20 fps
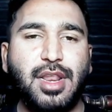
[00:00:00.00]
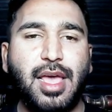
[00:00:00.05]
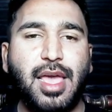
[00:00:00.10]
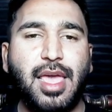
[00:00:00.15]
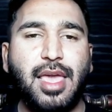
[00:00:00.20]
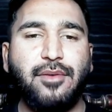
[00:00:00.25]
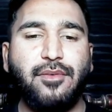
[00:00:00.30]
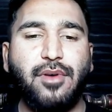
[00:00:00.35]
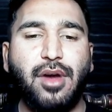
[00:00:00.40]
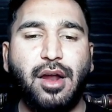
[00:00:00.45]
I
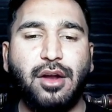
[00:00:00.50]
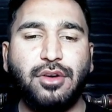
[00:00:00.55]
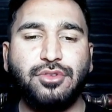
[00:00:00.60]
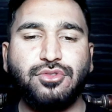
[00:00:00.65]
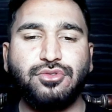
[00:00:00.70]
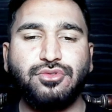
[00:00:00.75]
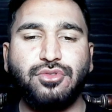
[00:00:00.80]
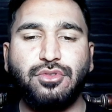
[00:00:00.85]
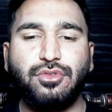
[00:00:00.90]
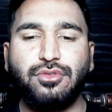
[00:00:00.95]
have
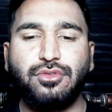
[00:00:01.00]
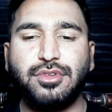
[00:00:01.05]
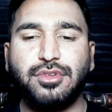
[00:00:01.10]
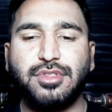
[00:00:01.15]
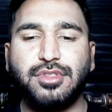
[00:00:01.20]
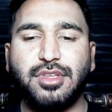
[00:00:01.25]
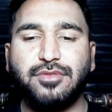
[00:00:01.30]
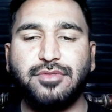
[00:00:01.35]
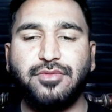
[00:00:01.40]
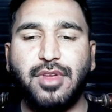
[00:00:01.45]
also
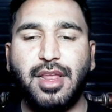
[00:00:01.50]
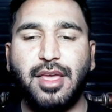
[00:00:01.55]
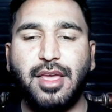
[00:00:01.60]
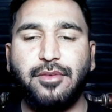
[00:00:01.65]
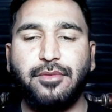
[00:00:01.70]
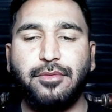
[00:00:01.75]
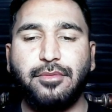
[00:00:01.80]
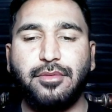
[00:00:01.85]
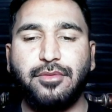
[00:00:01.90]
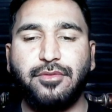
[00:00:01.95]
downloaded this
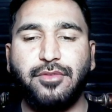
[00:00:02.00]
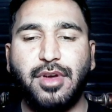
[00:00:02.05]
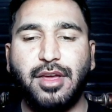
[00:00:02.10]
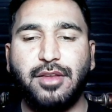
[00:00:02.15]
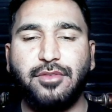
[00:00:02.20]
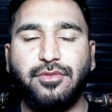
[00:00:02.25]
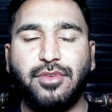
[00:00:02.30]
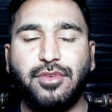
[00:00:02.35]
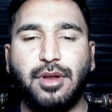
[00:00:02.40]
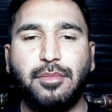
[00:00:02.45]

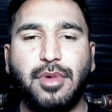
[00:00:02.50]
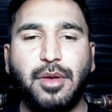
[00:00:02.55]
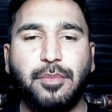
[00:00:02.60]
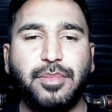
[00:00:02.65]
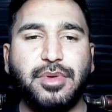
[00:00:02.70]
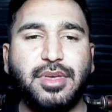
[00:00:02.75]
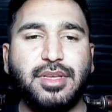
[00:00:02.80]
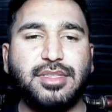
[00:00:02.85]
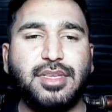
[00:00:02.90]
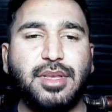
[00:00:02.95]
file from my
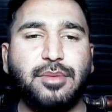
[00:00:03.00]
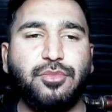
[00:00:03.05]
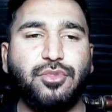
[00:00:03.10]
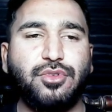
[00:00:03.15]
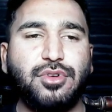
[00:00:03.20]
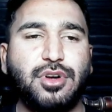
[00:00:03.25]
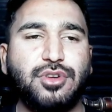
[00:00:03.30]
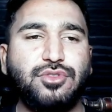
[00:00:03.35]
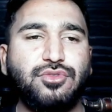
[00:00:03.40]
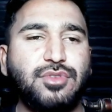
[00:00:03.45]
Pearson
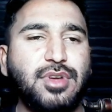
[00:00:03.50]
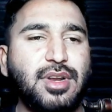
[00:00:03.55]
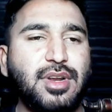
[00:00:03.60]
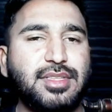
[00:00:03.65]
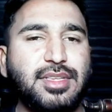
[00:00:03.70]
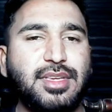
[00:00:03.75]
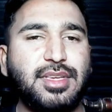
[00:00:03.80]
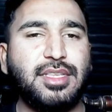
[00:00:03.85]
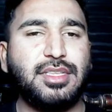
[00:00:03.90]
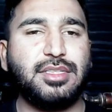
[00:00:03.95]
portal. You can
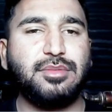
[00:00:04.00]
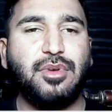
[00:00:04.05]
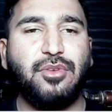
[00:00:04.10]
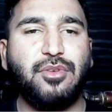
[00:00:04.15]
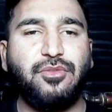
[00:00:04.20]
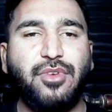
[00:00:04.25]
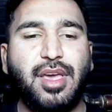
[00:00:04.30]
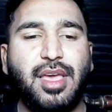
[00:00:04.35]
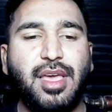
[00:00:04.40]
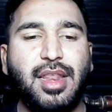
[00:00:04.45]
see this
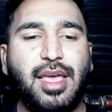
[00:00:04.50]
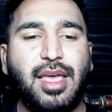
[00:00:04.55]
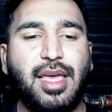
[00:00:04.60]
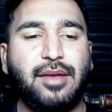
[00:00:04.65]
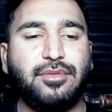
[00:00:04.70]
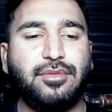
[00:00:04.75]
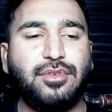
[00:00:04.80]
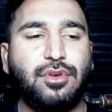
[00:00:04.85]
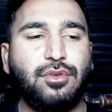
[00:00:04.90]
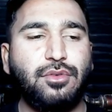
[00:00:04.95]
my file. I
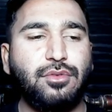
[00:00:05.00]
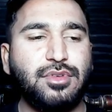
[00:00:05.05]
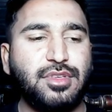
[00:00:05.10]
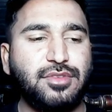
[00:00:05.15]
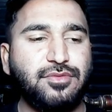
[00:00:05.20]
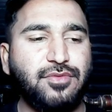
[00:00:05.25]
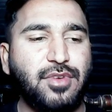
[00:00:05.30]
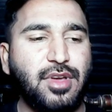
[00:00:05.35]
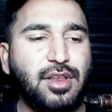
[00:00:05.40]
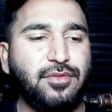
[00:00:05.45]
have downloaded
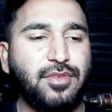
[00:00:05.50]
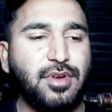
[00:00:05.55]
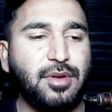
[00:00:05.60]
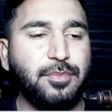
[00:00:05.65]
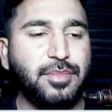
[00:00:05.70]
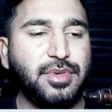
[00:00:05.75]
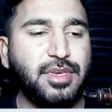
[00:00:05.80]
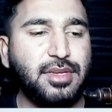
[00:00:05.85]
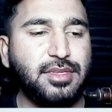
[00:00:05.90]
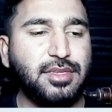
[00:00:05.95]
this file from
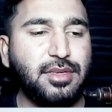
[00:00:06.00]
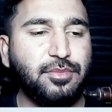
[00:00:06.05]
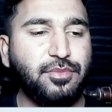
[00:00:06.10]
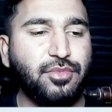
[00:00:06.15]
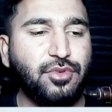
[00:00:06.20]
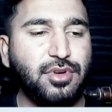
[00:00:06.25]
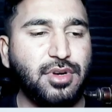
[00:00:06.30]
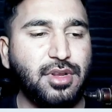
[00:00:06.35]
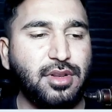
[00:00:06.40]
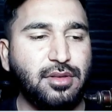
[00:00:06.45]
Pearson
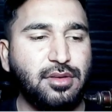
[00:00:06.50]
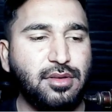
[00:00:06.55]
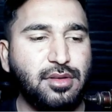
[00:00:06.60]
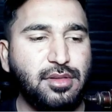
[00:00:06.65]
portal.